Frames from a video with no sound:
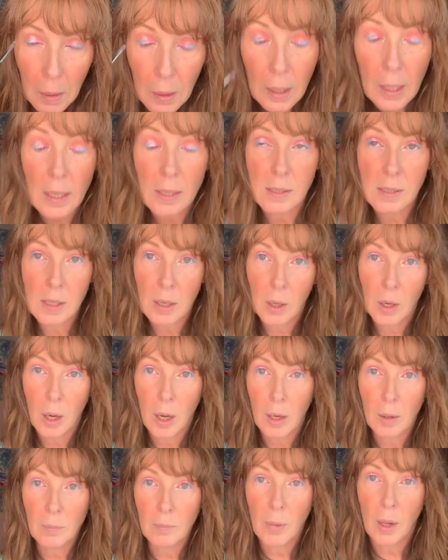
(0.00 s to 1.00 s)
yeah so
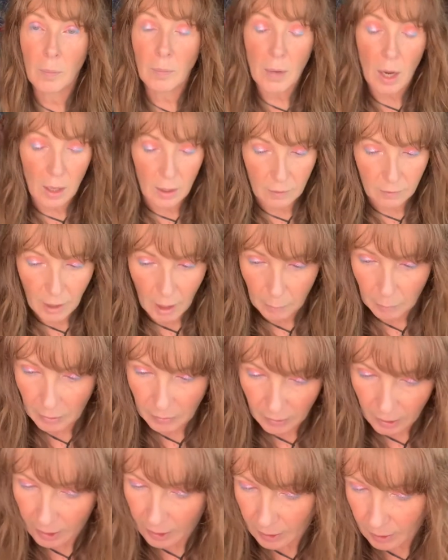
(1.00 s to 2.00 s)
I'm, I'm kind of up in
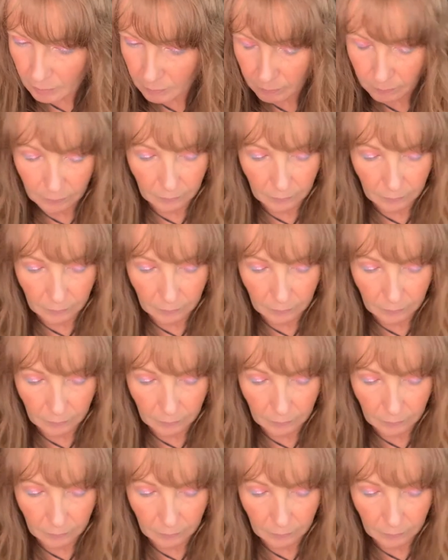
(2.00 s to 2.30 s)
the air